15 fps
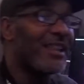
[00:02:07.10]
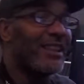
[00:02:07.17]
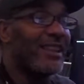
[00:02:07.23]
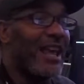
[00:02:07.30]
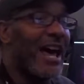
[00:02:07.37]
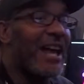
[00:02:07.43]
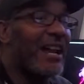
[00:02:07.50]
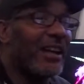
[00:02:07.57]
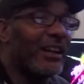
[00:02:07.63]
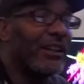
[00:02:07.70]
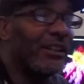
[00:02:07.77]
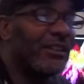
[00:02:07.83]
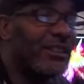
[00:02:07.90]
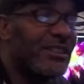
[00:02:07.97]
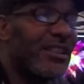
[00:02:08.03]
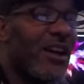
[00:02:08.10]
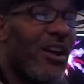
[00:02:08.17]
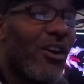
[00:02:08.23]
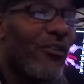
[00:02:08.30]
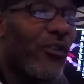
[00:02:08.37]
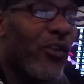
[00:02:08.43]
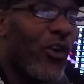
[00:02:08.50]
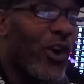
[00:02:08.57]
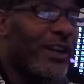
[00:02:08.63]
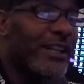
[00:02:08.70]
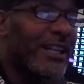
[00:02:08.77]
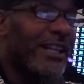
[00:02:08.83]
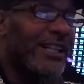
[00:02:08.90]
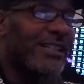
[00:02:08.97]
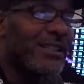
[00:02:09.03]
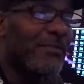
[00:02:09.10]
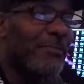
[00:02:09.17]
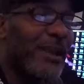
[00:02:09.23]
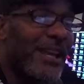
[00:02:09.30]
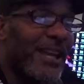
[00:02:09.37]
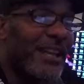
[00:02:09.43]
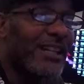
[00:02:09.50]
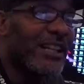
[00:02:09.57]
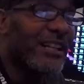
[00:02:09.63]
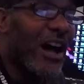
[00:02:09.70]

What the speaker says: That is 4 Ds, a P, and an